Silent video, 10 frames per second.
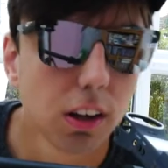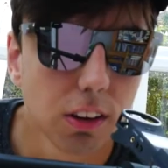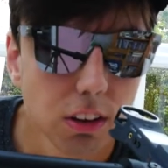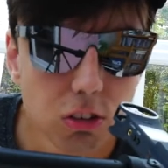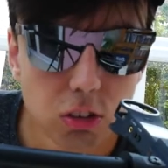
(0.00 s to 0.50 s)

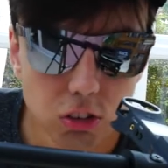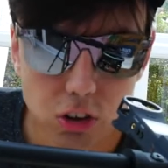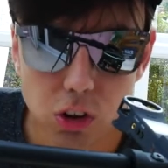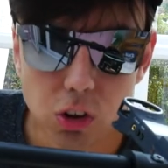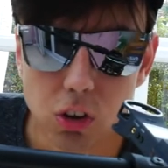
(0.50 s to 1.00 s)
This is
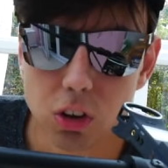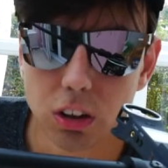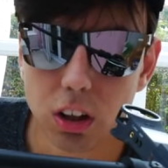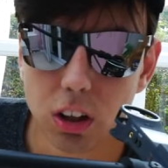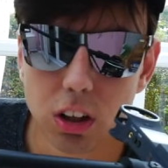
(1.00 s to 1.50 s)

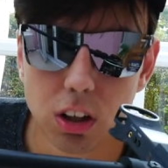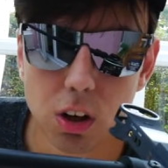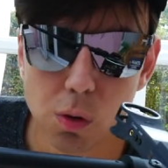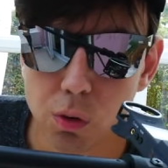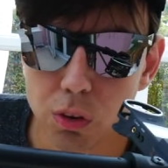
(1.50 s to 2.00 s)
called
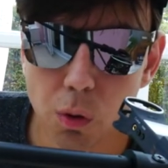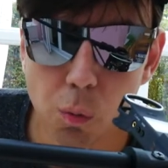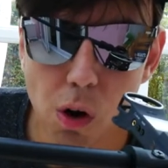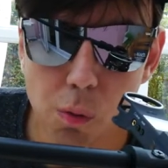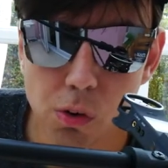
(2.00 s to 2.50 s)
the
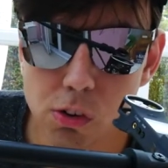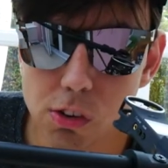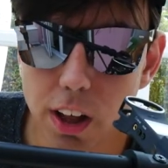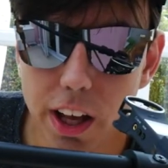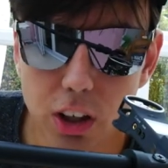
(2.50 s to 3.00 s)
What Was
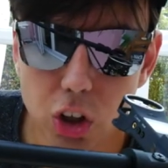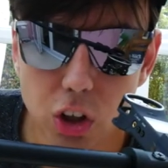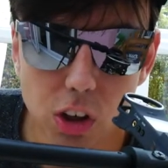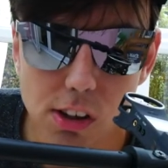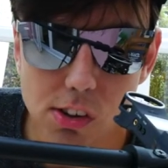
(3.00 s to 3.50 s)
That
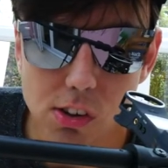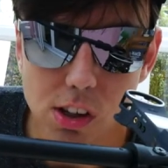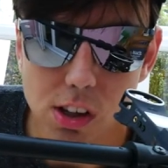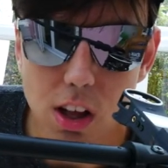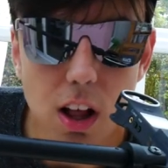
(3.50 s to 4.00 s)
Shot.
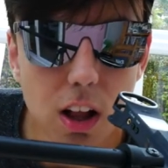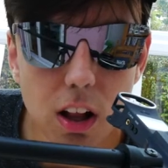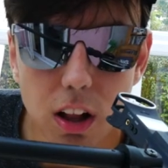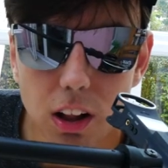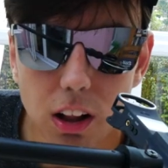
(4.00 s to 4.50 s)

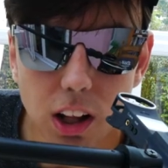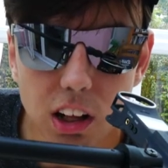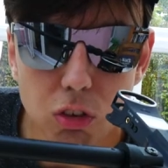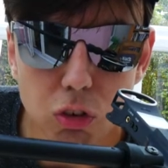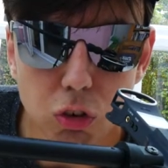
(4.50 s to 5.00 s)

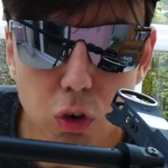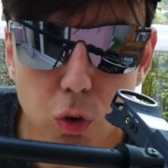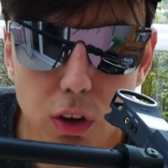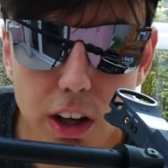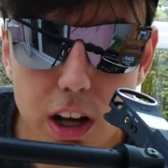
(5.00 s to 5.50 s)
Let's do
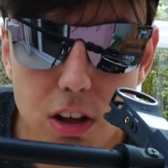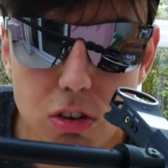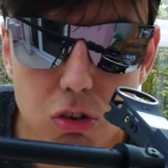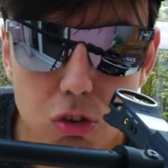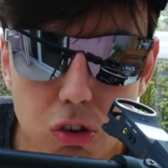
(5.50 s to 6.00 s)

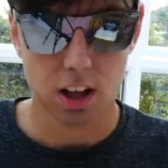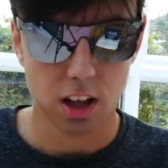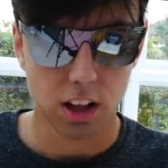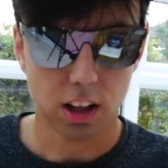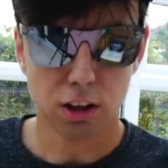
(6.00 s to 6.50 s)
this.
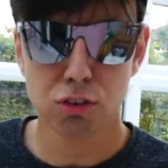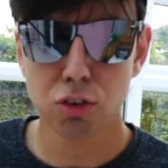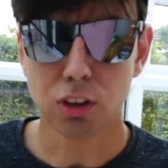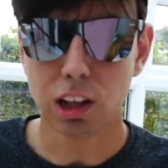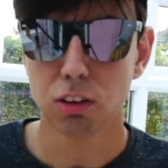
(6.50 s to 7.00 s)
Let's
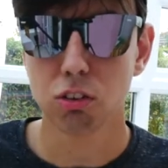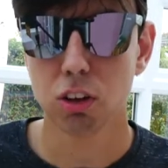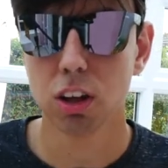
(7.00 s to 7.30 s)
do this.